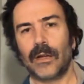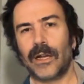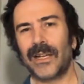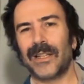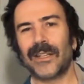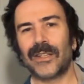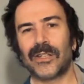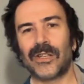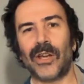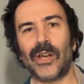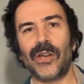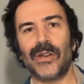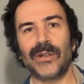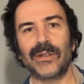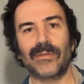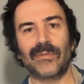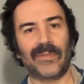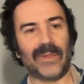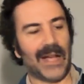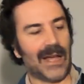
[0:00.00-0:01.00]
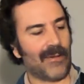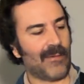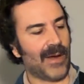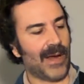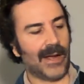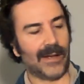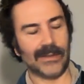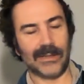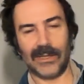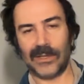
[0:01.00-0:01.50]
the tone of
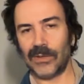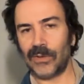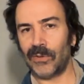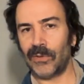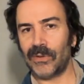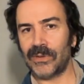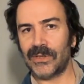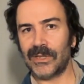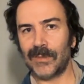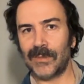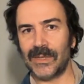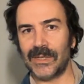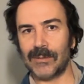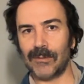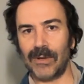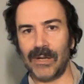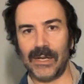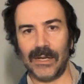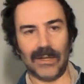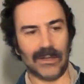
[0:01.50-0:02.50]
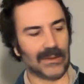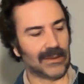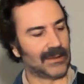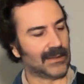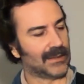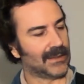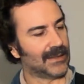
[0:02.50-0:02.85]
flatwounds is awesome as well.